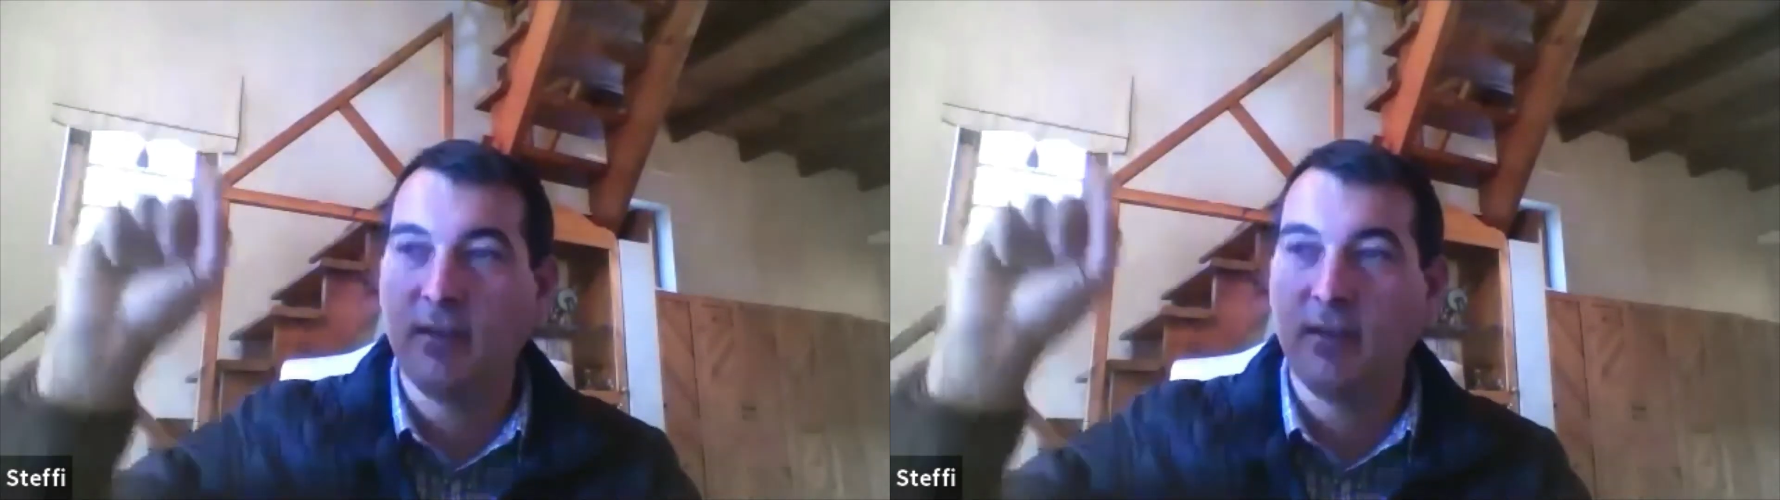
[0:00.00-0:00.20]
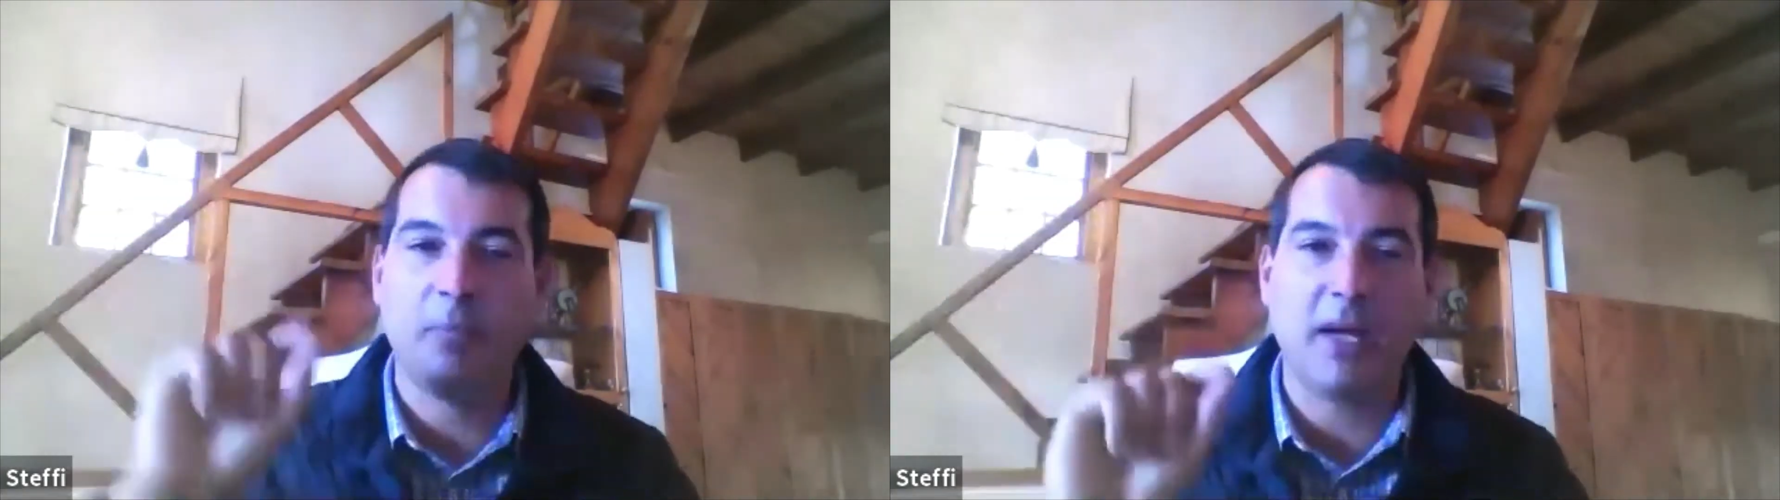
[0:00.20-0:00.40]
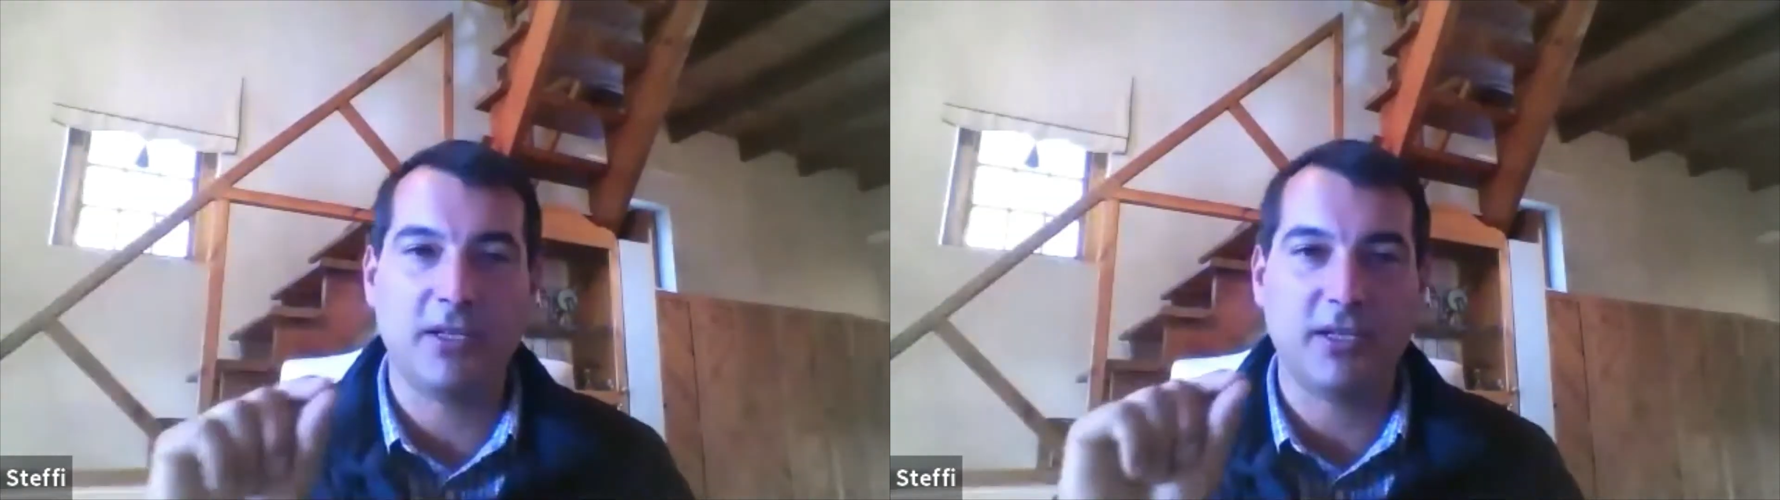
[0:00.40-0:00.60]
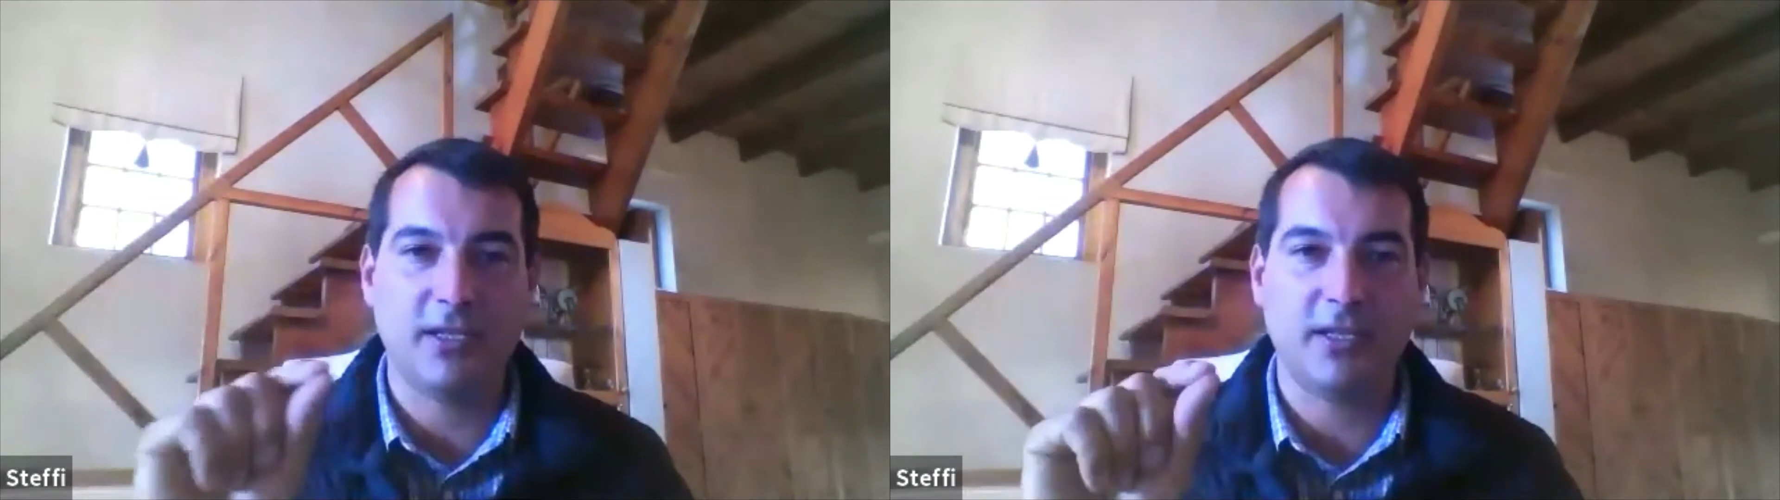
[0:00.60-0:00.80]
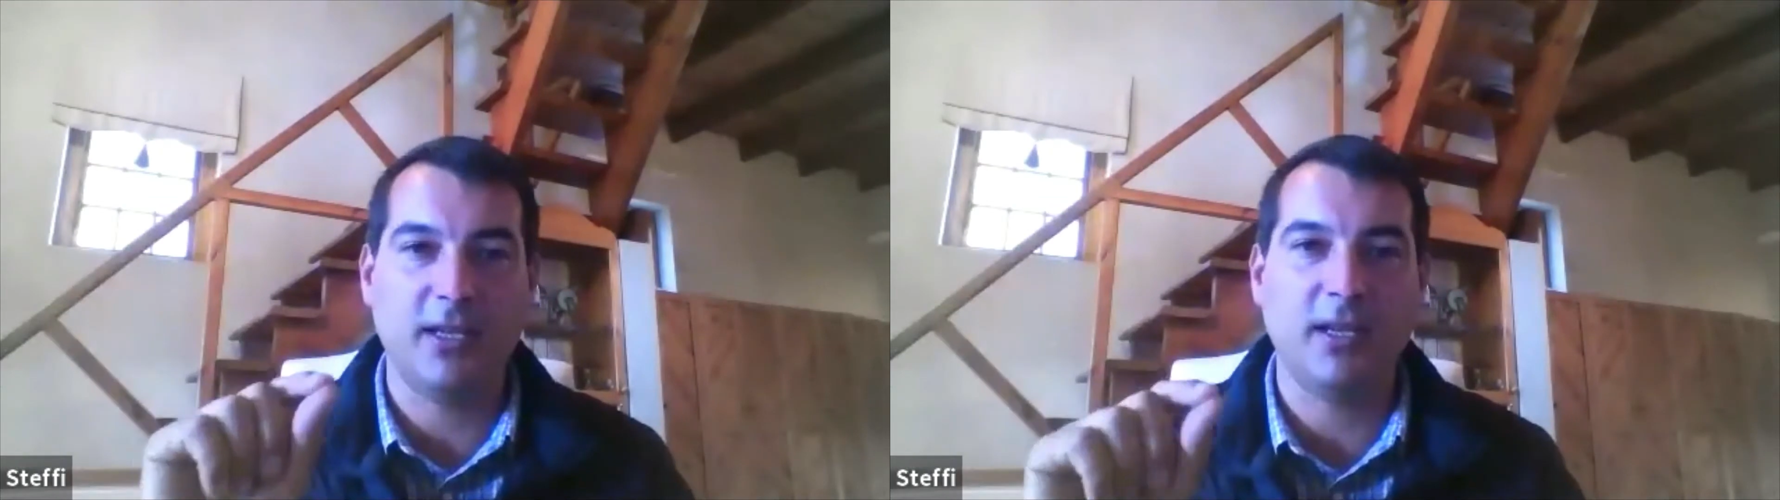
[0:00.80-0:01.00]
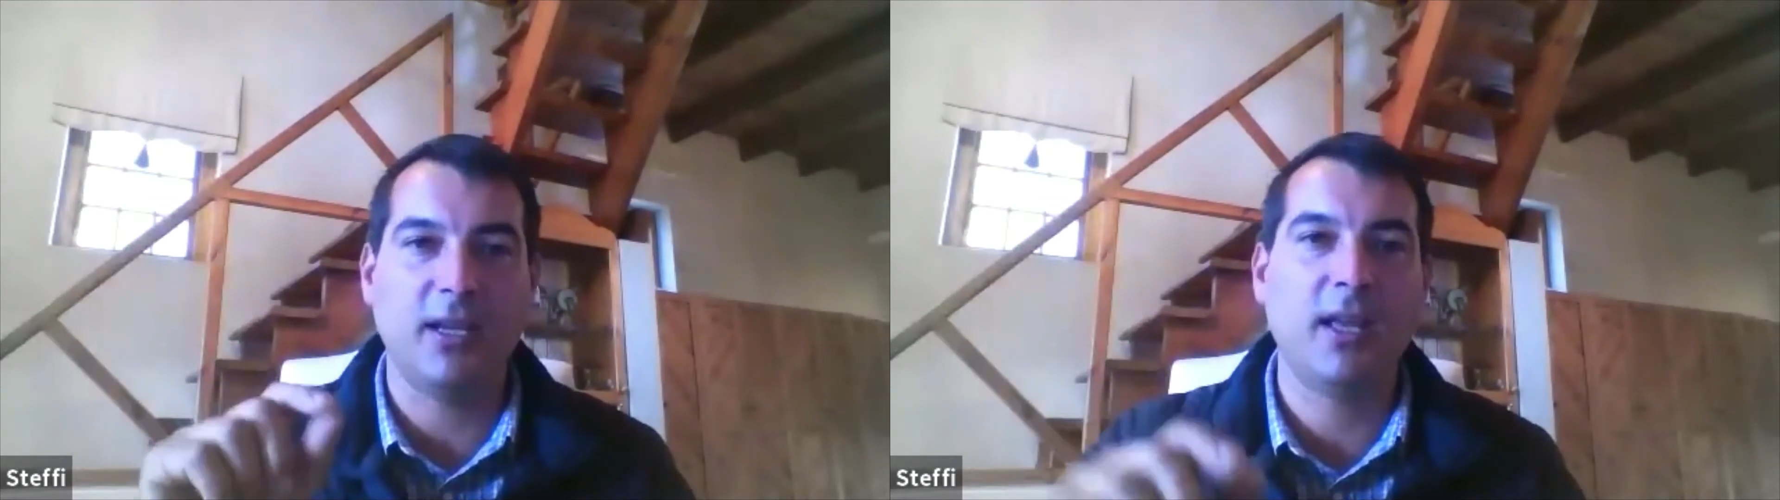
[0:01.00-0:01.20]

the bunches there.